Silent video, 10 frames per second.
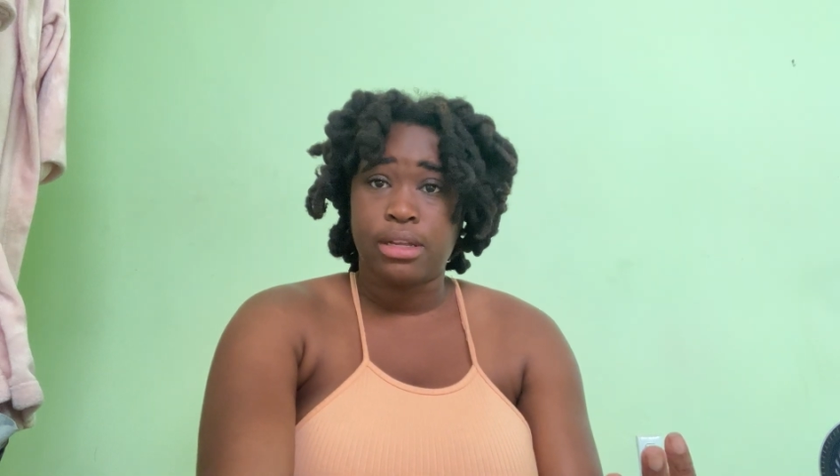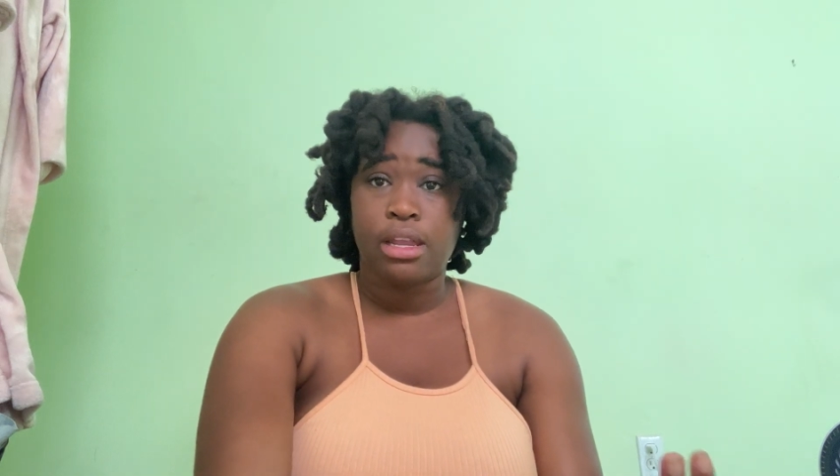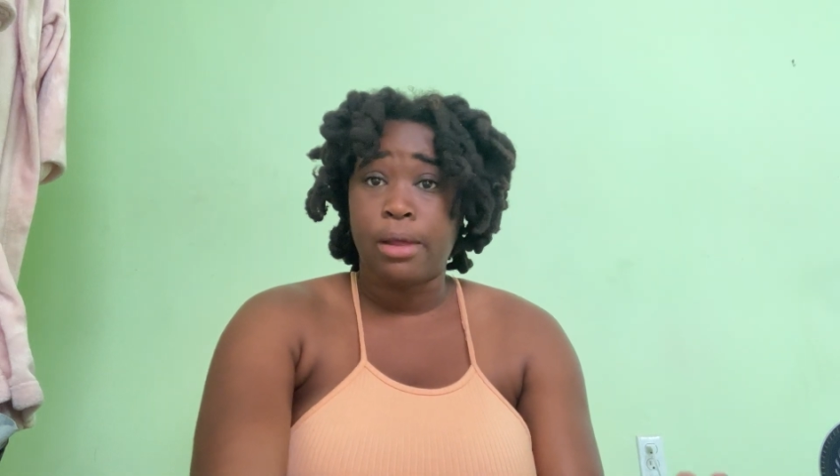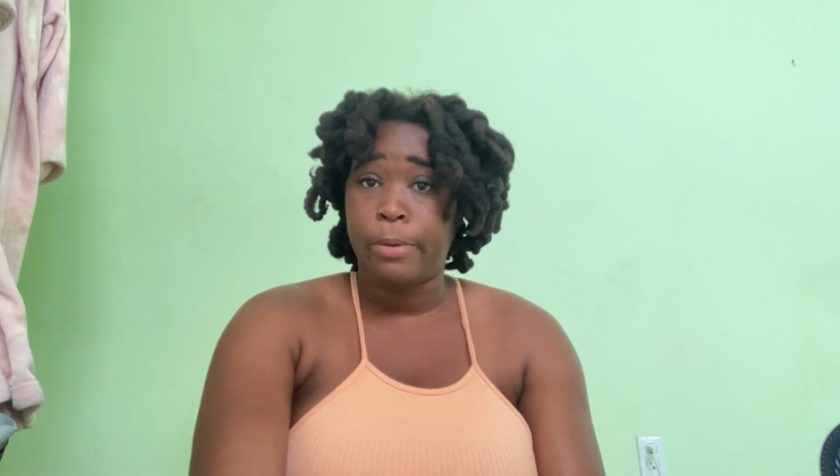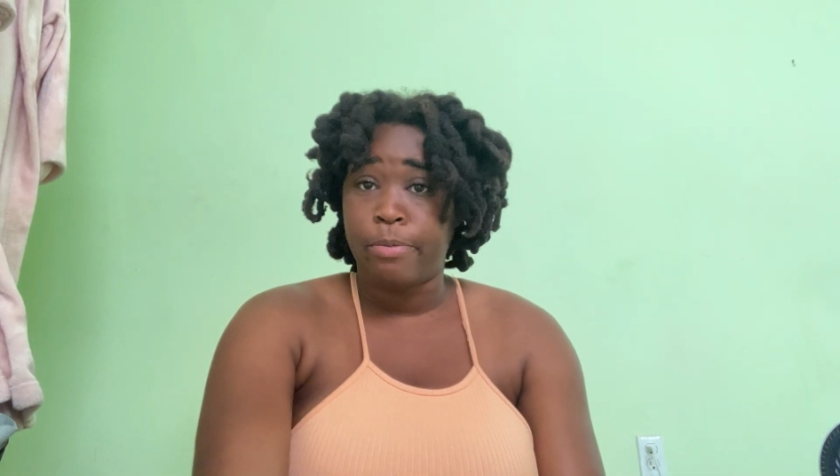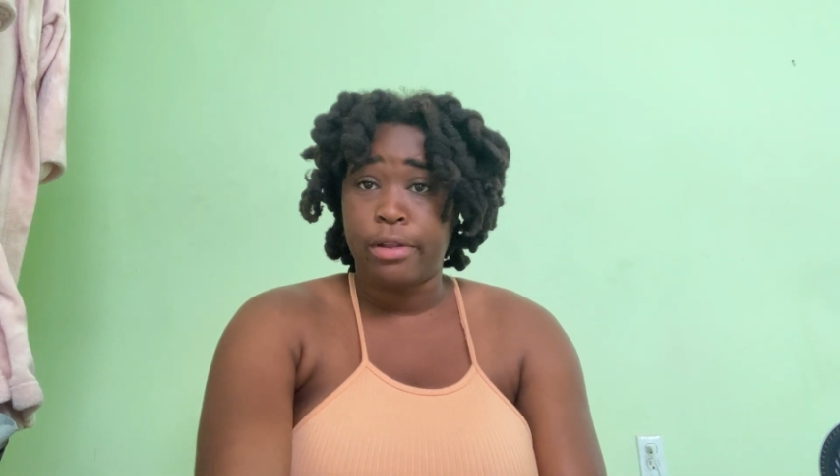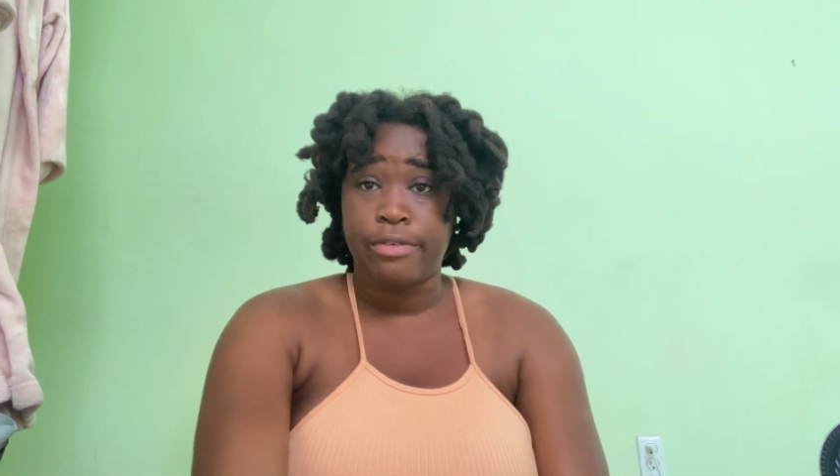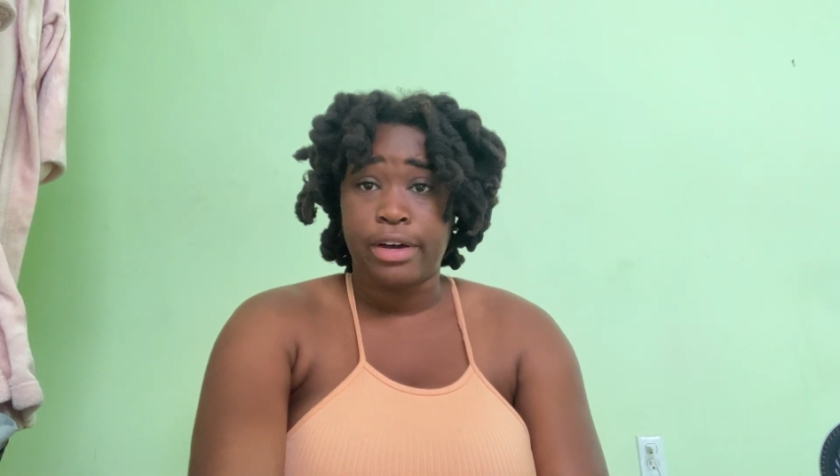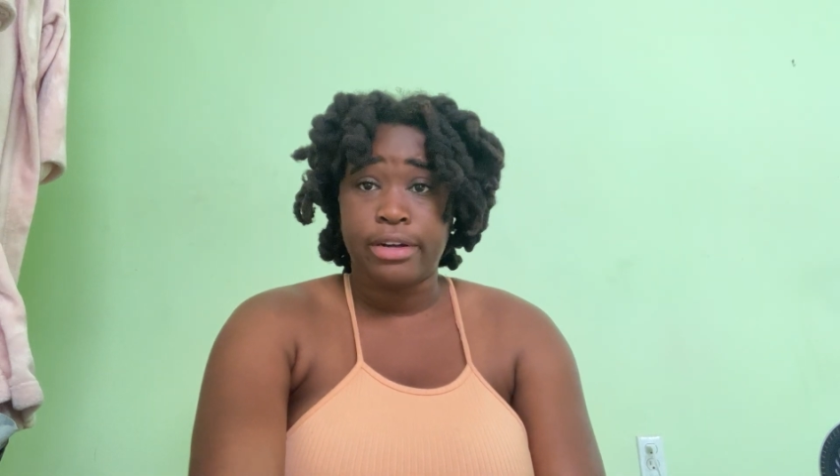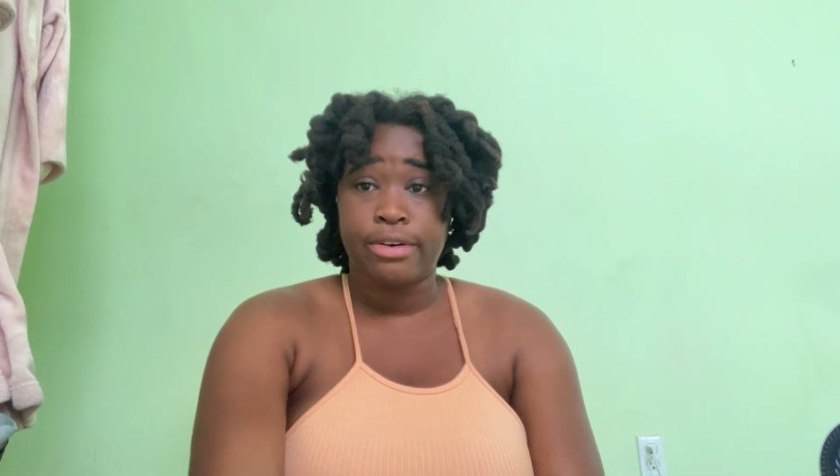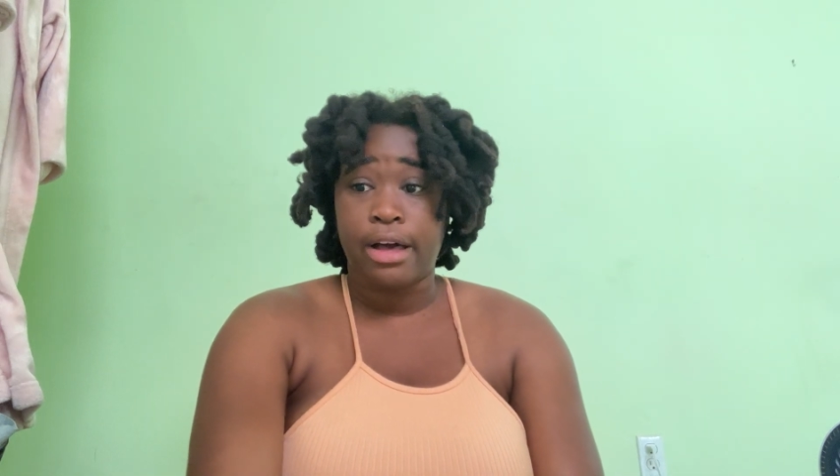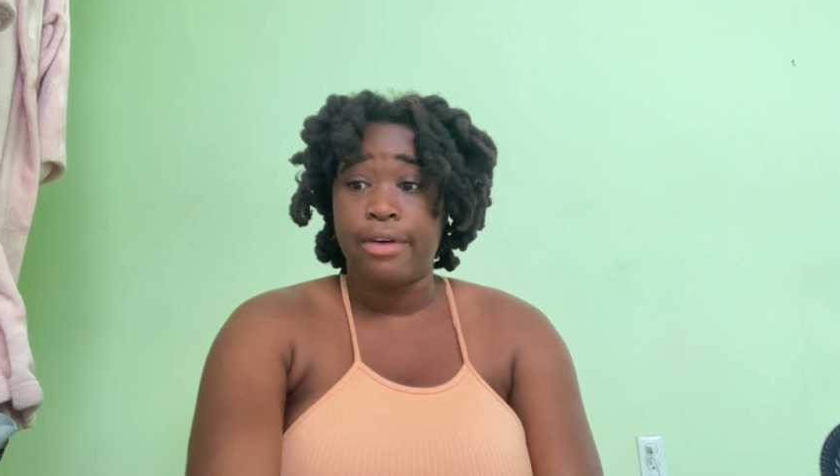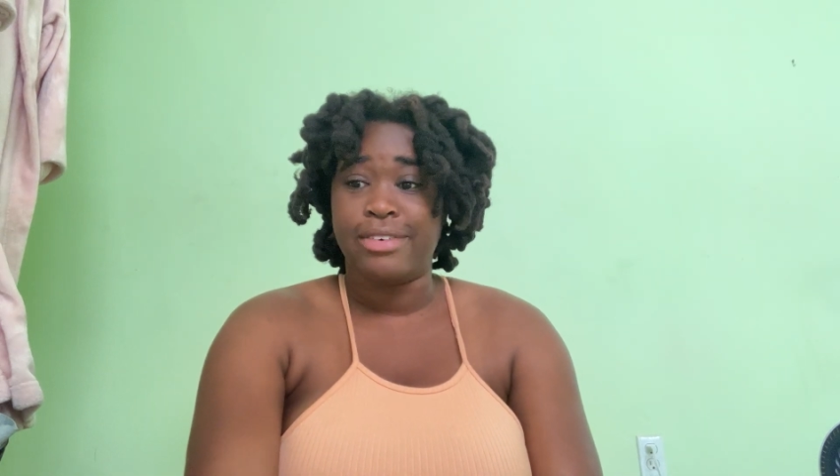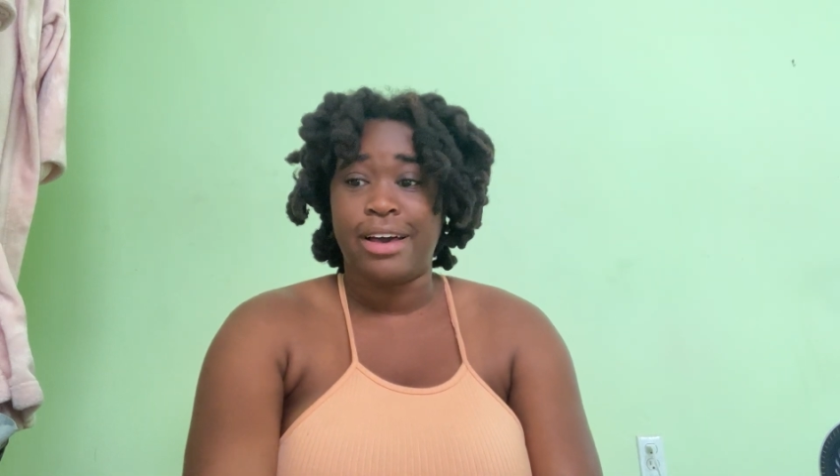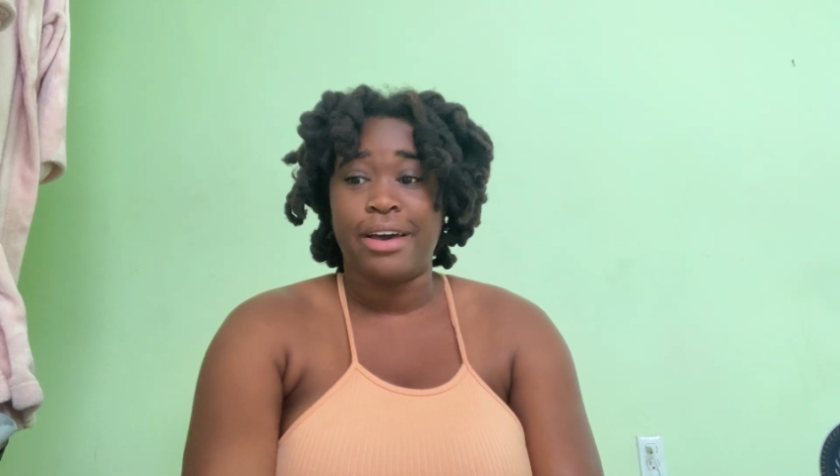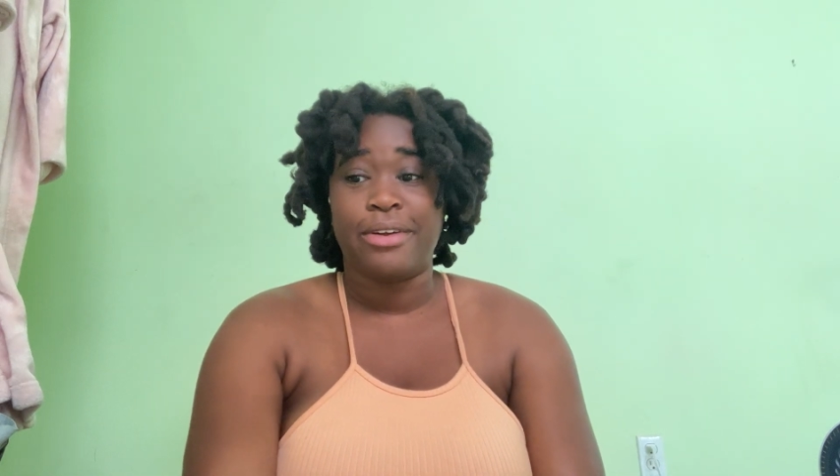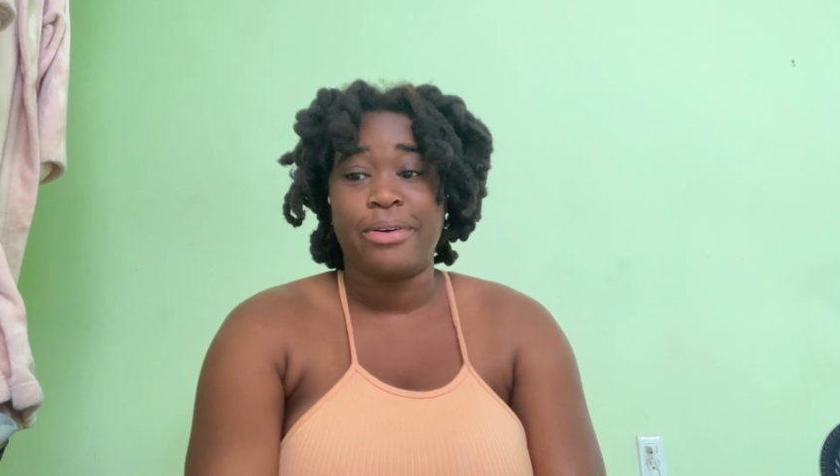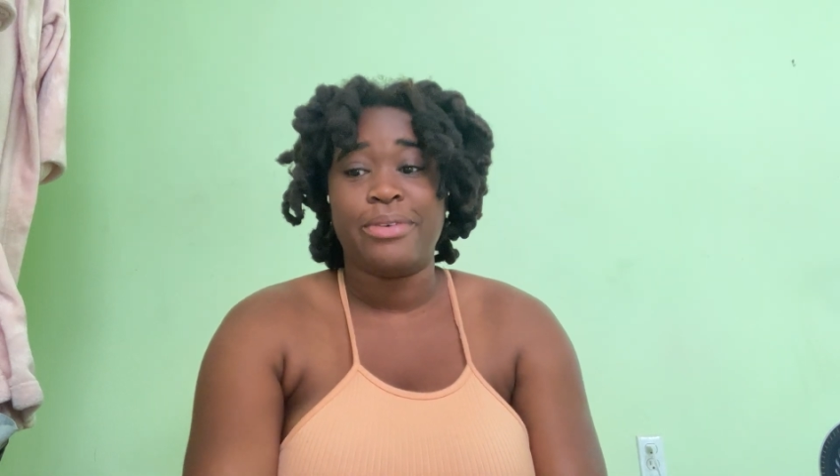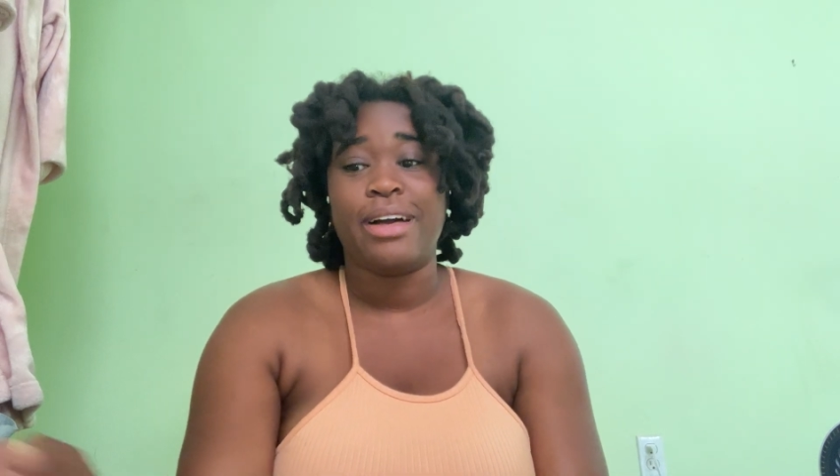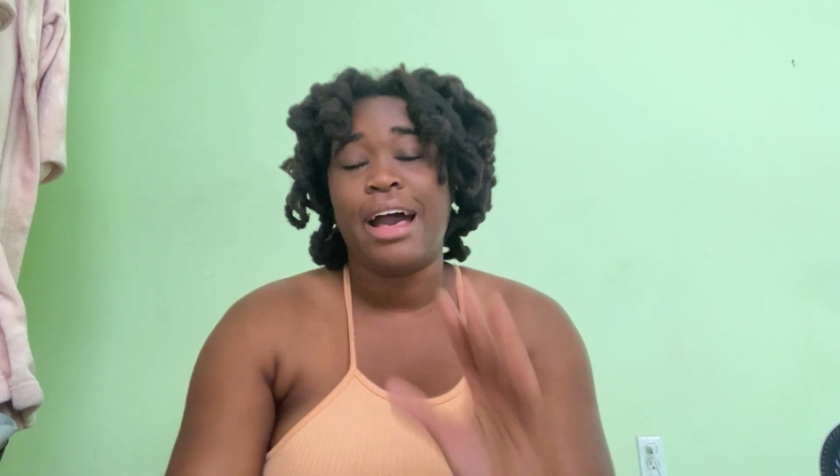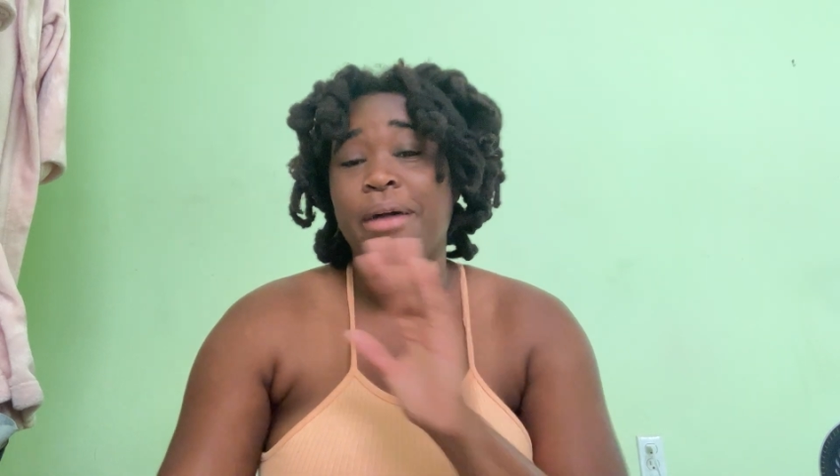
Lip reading: A lot of people love avocado.